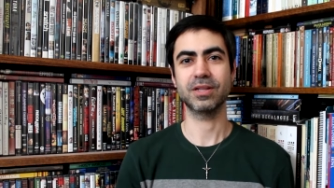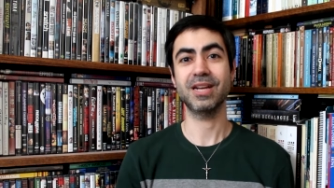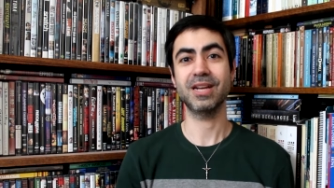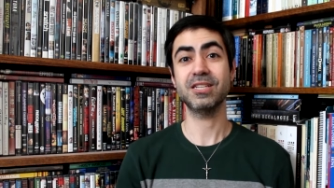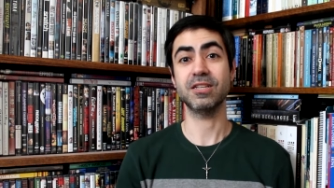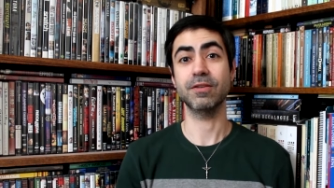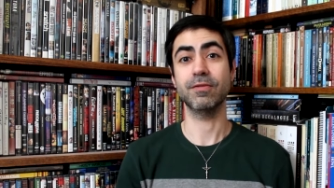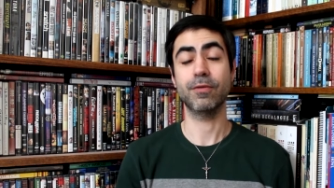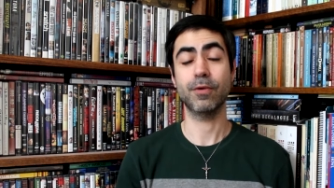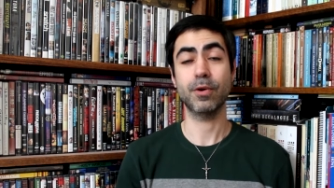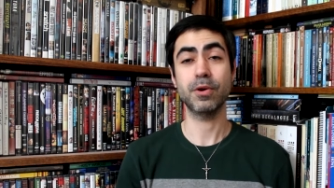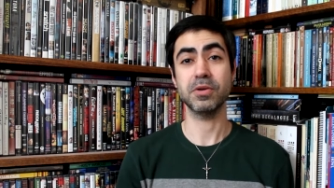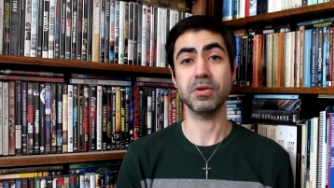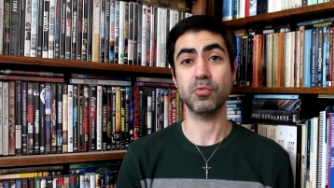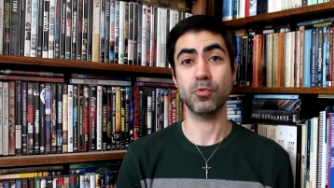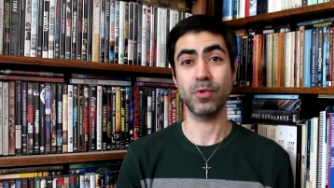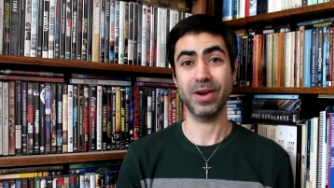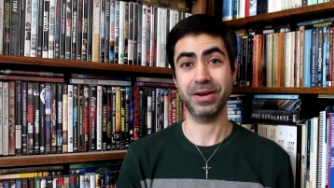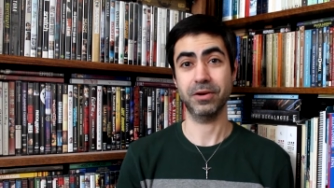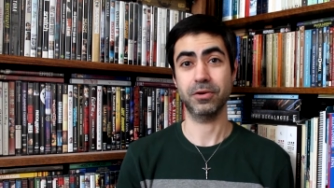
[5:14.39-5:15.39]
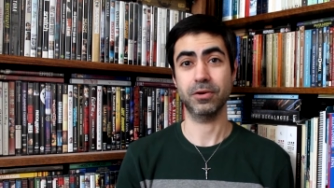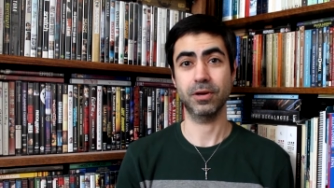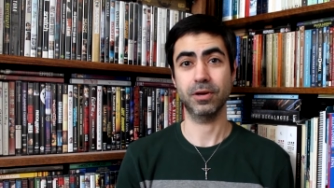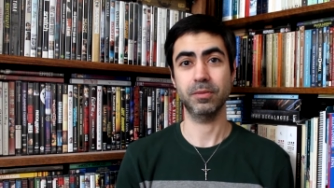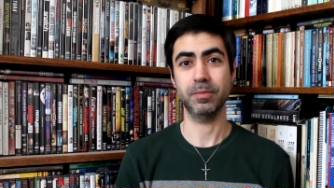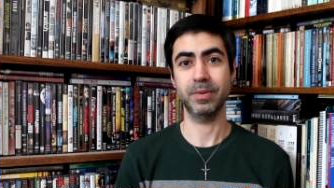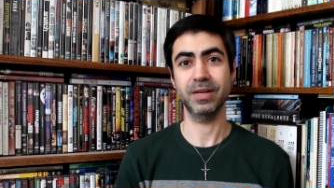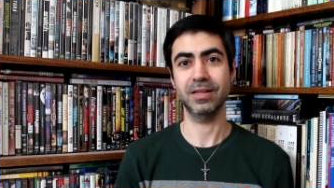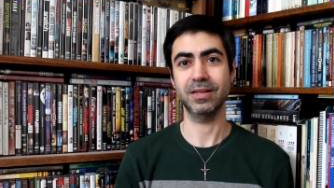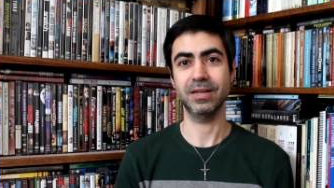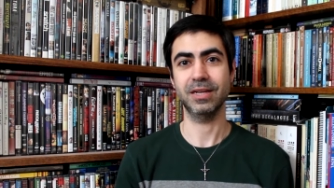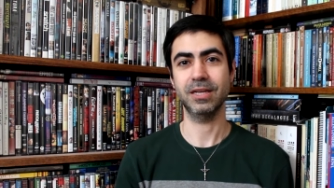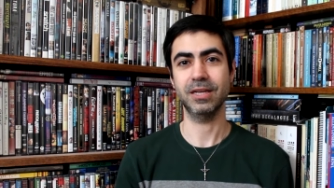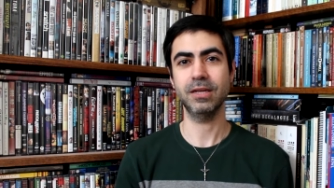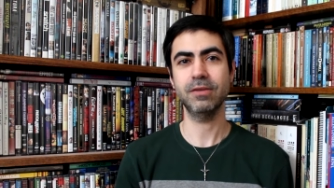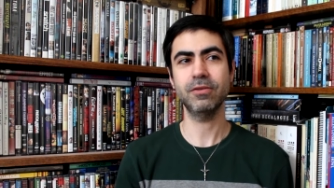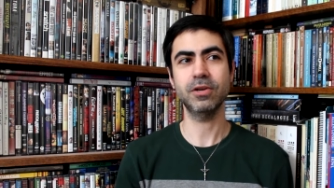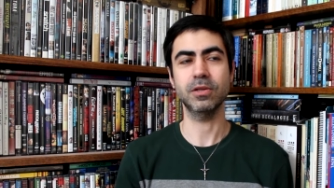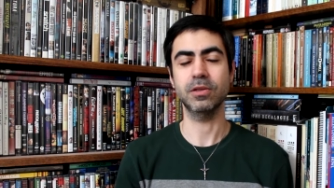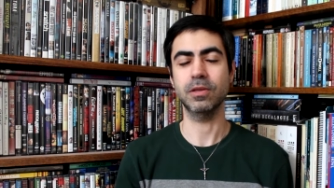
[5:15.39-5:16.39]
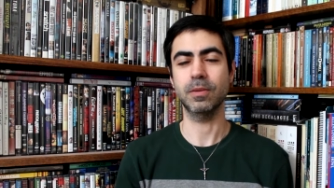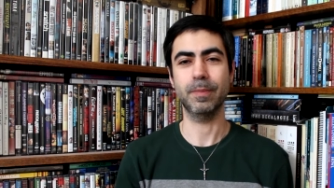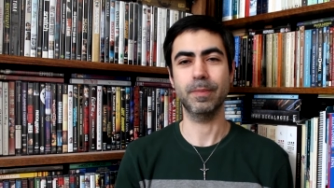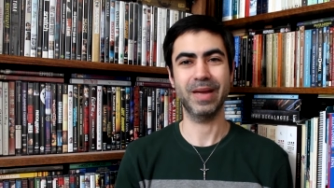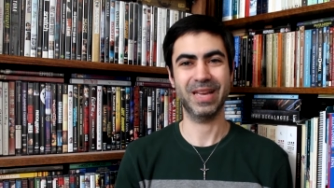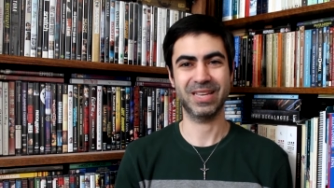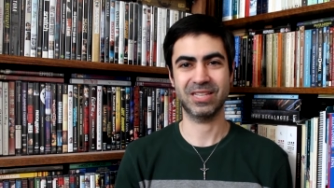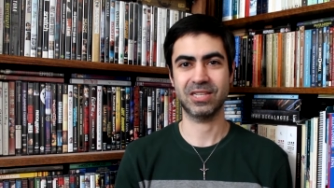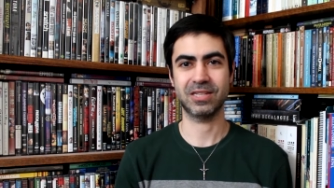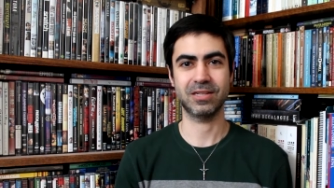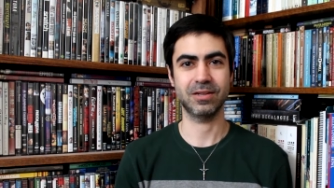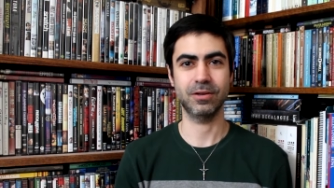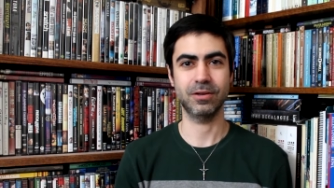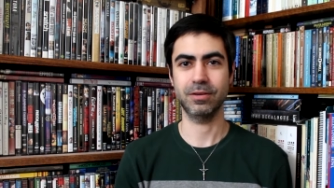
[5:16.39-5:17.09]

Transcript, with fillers: That is a very rare ability, even in the best